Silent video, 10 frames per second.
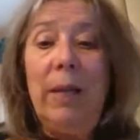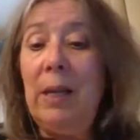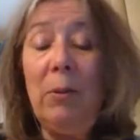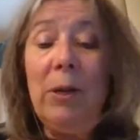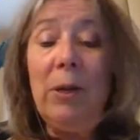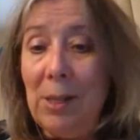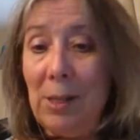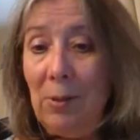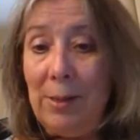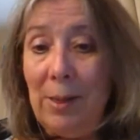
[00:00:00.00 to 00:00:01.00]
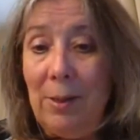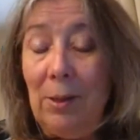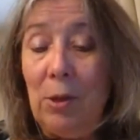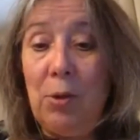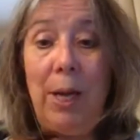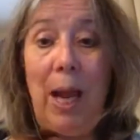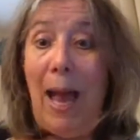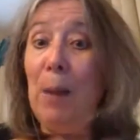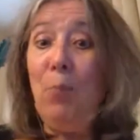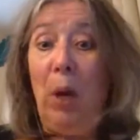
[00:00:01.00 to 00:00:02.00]
anyone else who has it in their tree.
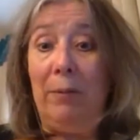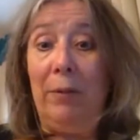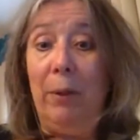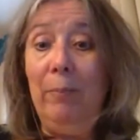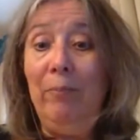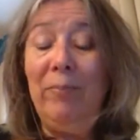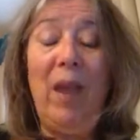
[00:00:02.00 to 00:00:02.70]
I'm one of them.